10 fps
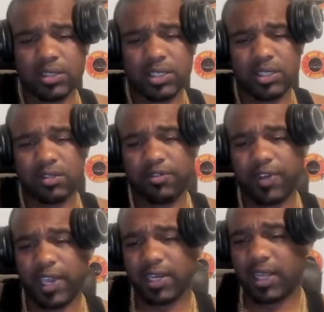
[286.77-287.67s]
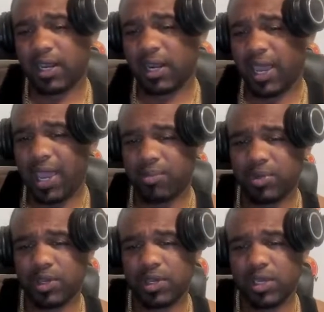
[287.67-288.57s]
just the fact that it
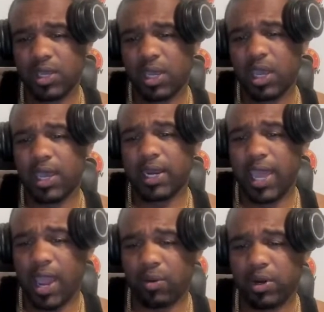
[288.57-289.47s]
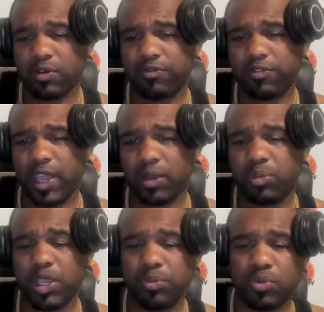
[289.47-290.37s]
happened and how it
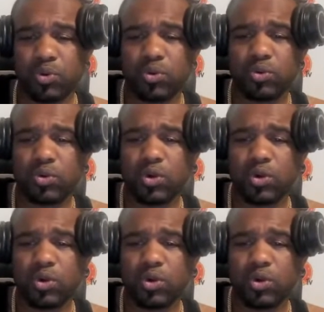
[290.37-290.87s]
affect people